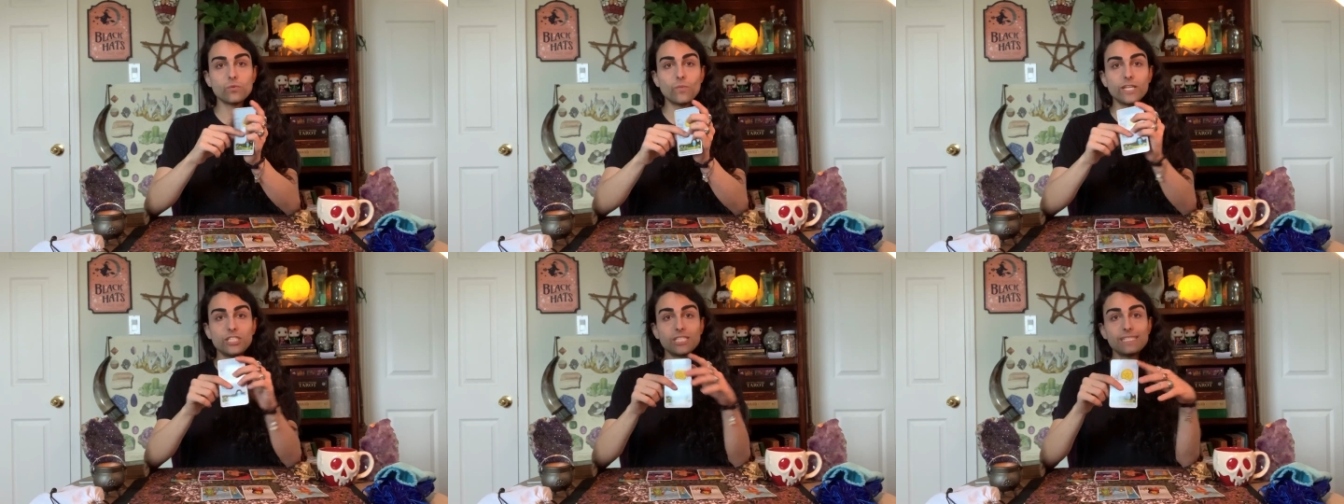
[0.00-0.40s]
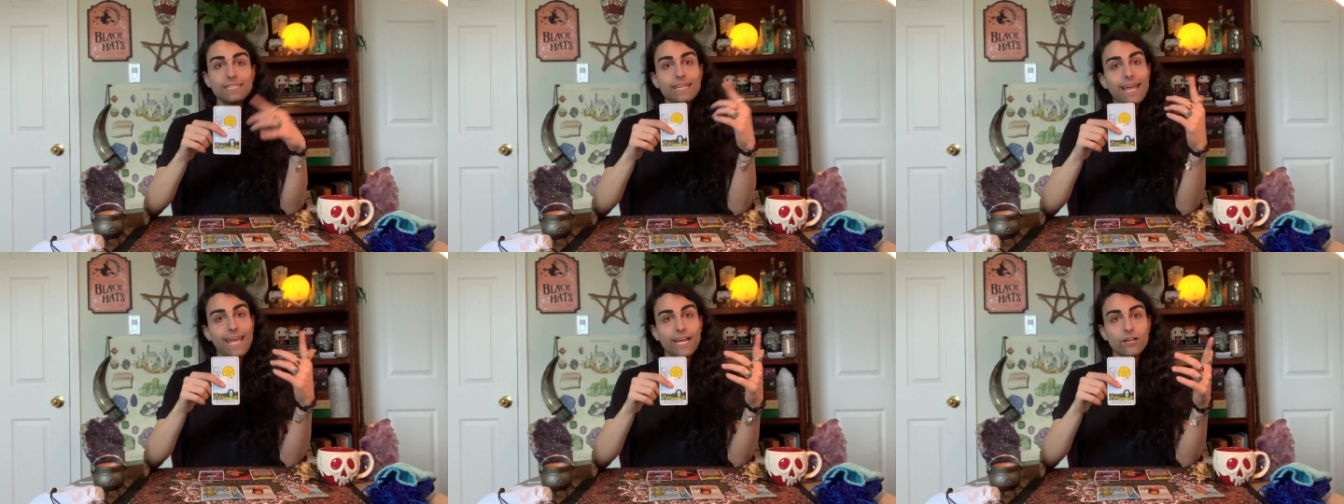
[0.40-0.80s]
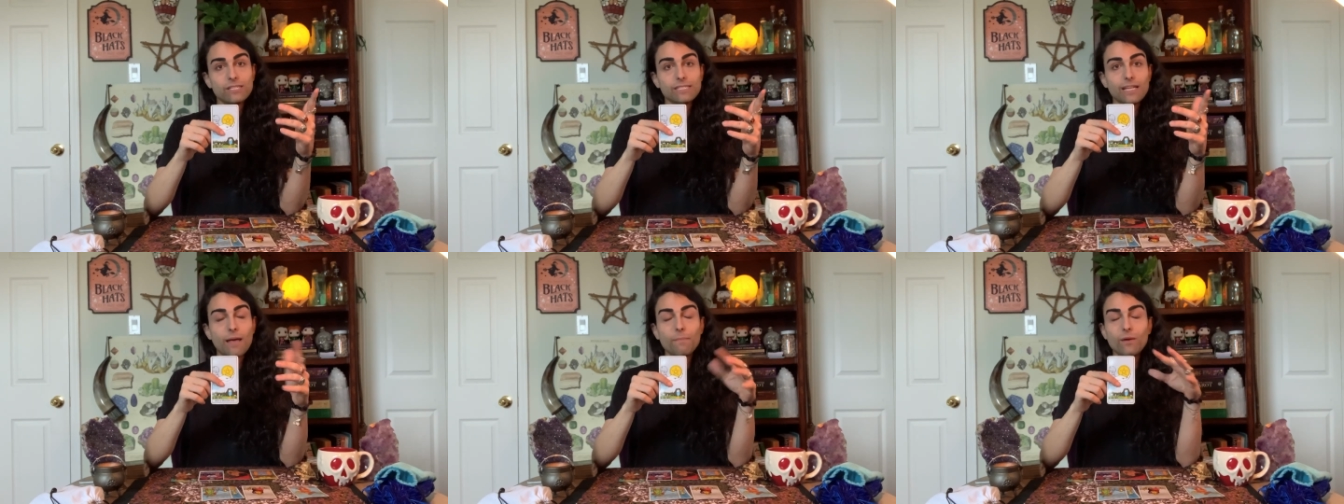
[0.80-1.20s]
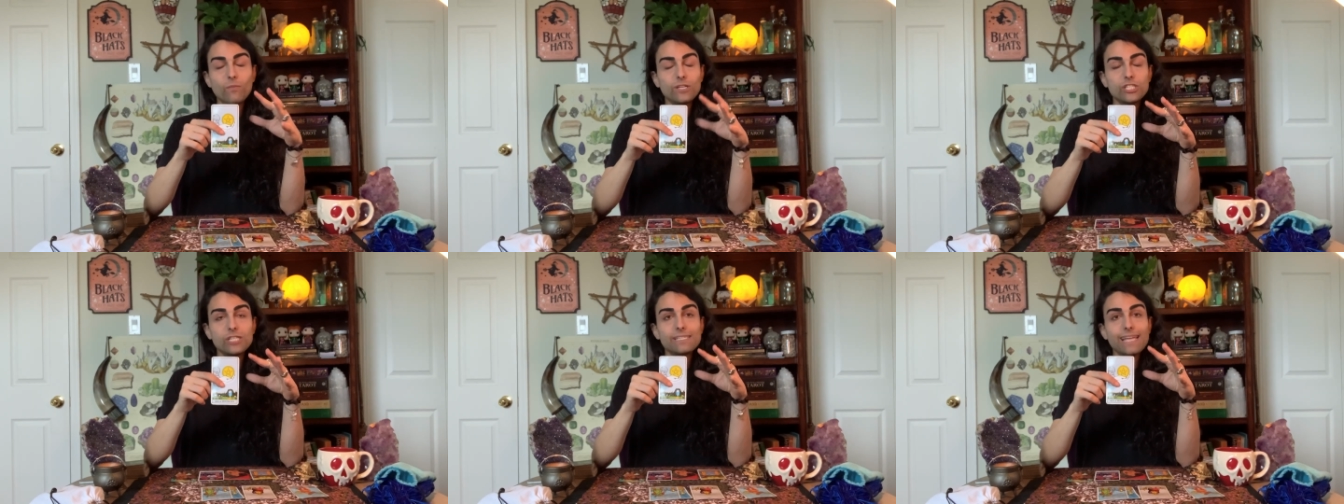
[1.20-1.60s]
which is an
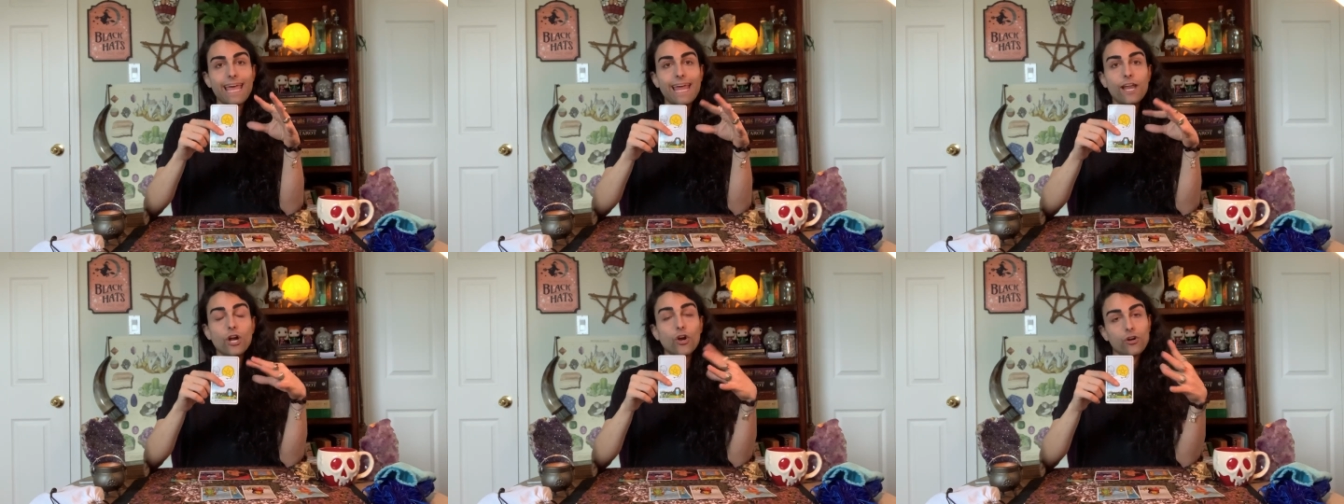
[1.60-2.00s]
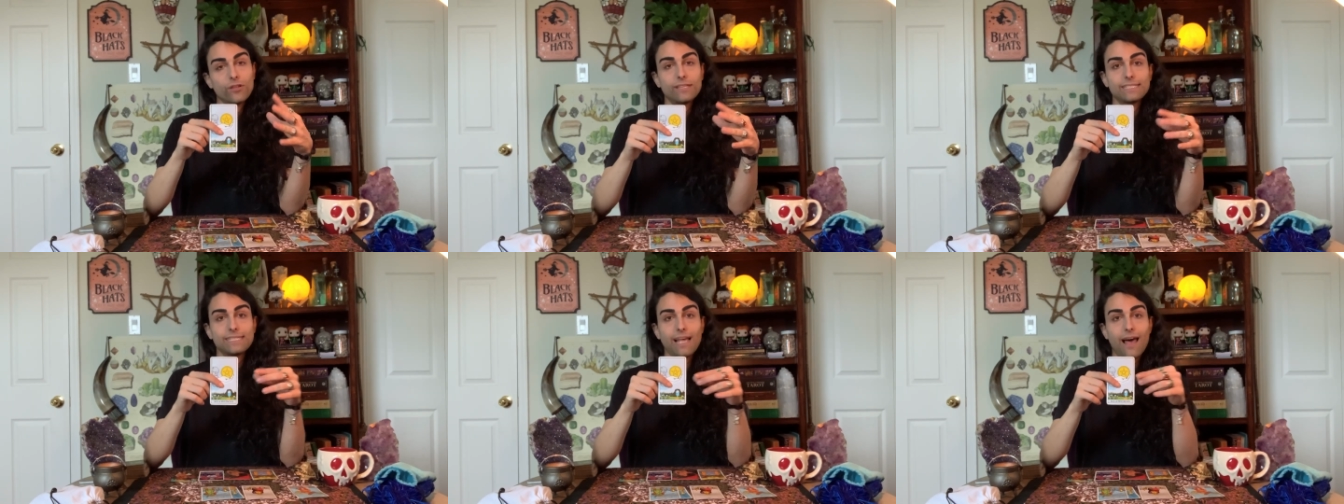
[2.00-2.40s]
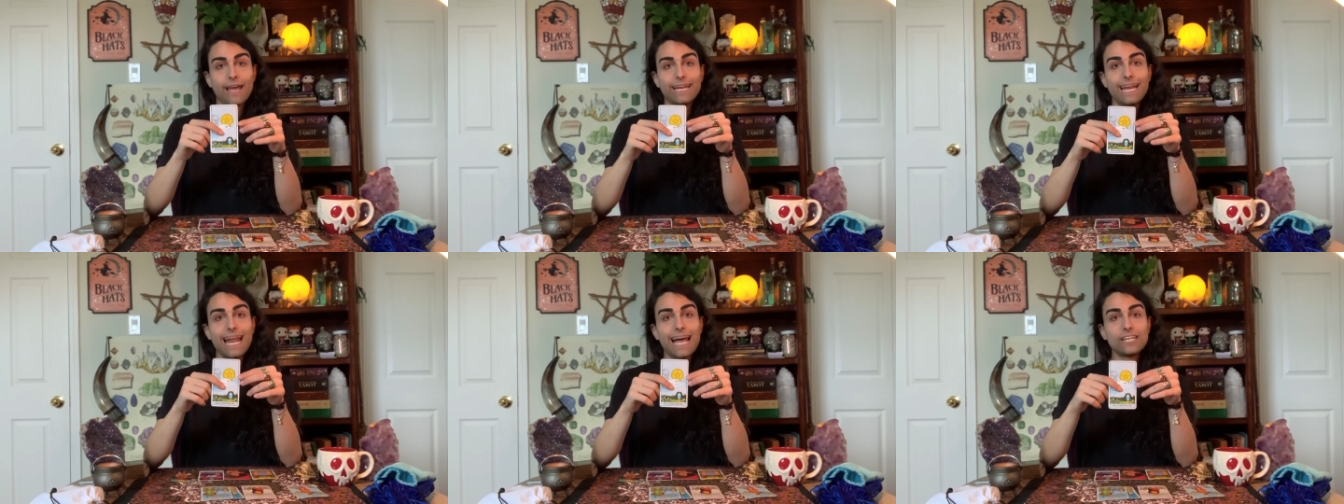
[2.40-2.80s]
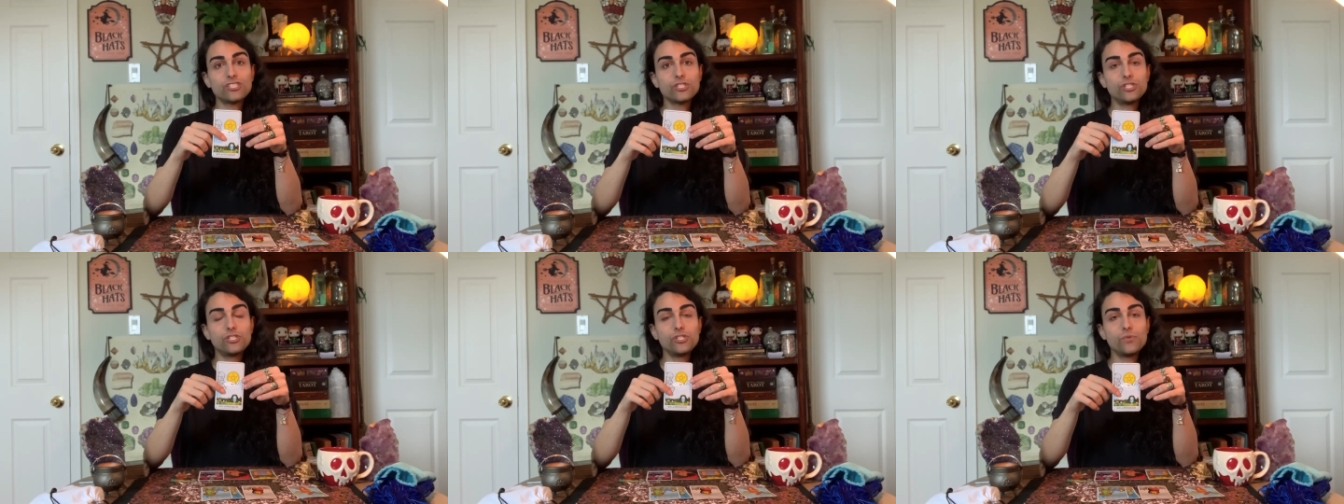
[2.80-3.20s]
earth sign, it
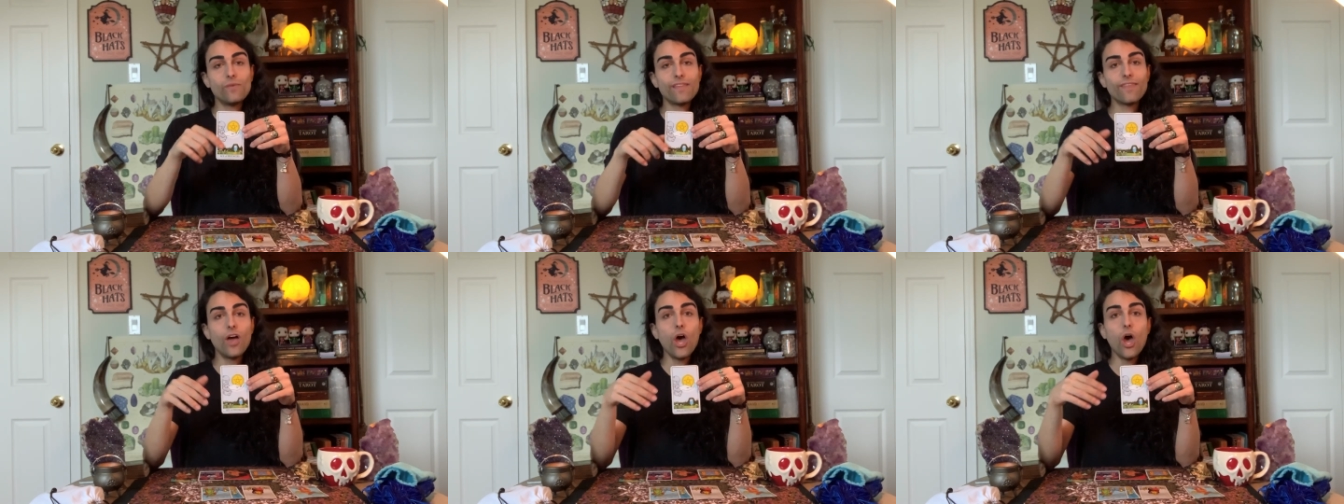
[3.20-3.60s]
has to do with